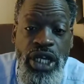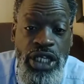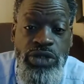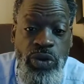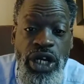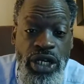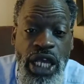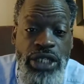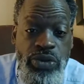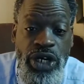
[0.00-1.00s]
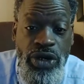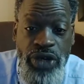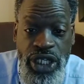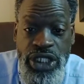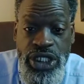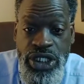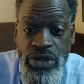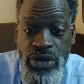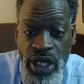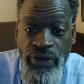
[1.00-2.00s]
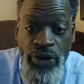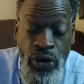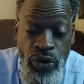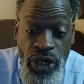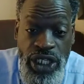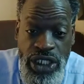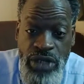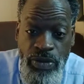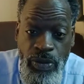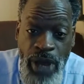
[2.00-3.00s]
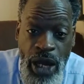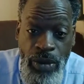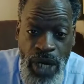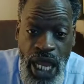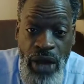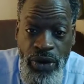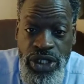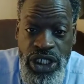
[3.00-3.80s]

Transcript: That's one of the reasons. If you listen to Malcolm Gladwell,